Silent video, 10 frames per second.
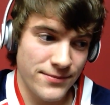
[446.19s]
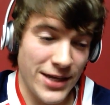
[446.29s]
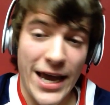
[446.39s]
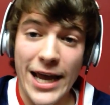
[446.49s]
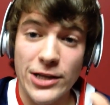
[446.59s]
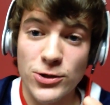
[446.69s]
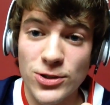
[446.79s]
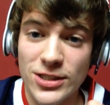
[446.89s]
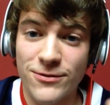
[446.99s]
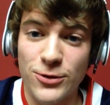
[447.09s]
the
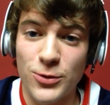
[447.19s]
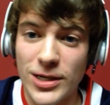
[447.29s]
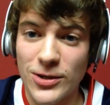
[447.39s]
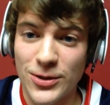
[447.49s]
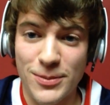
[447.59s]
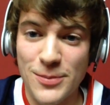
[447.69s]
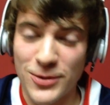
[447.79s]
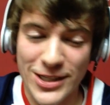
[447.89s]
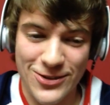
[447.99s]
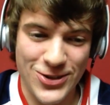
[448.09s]
haters, if you will, the
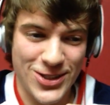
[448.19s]
people that will